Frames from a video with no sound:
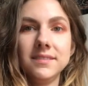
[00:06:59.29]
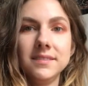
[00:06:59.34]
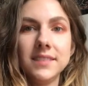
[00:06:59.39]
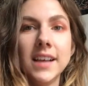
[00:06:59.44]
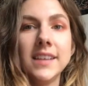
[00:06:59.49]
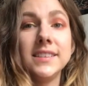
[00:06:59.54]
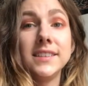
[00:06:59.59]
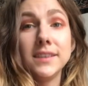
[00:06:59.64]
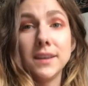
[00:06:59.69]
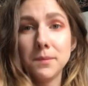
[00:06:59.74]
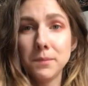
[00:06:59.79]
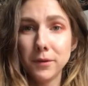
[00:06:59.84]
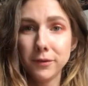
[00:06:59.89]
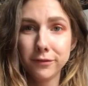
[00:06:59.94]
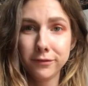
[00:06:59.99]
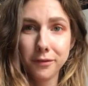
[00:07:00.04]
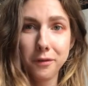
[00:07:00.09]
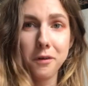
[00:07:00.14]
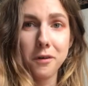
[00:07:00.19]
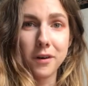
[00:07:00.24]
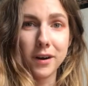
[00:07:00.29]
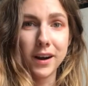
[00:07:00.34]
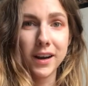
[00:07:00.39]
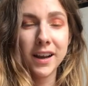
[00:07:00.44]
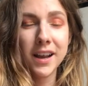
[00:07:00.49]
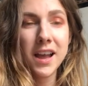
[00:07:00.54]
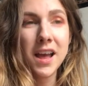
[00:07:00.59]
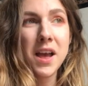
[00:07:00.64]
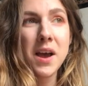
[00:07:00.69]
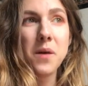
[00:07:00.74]
lesson number
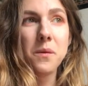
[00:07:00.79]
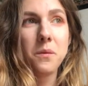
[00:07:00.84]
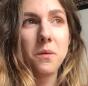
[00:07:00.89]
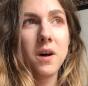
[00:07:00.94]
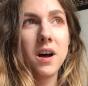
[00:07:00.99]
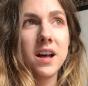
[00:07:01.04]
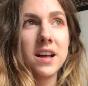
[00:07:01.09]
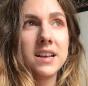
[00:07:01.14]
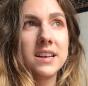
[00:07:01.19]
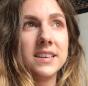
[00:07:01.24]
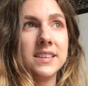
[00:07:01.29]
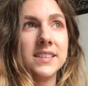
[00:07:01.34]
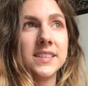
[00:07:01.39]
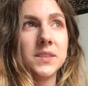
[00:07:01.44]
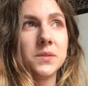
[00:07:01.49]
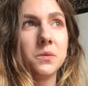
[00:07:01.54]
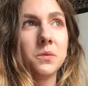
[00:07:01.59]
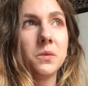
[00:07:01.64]
4 was